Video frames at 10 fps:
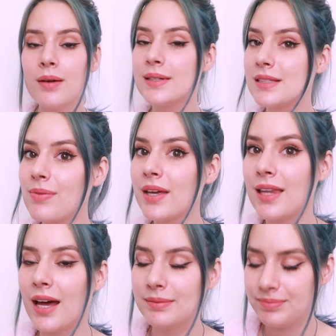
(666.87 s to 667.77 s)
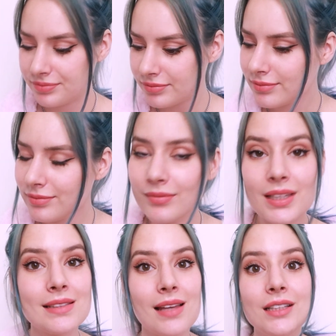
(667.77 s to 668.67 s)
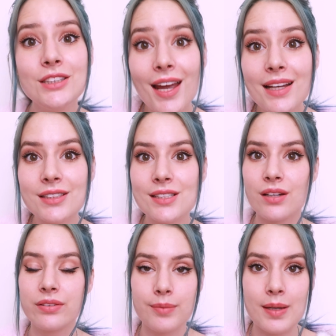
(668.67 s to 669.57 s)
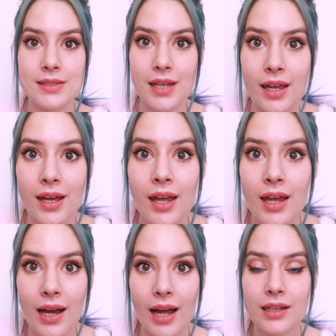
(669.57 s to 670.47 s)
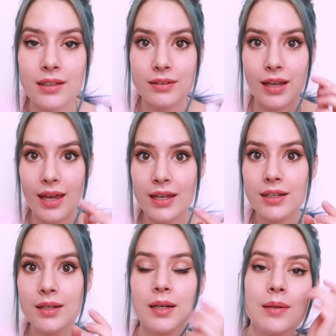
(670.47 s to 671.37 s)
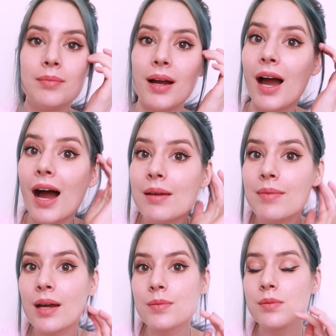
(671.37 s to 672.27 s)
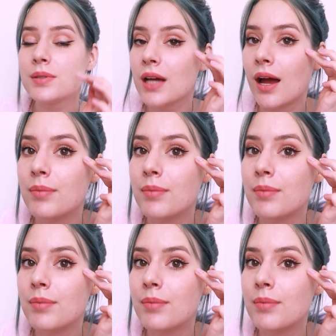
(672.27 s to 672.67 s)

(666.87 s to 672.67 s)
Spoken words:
But something that has like changed and stuff for me is like I like my eye makeup so much.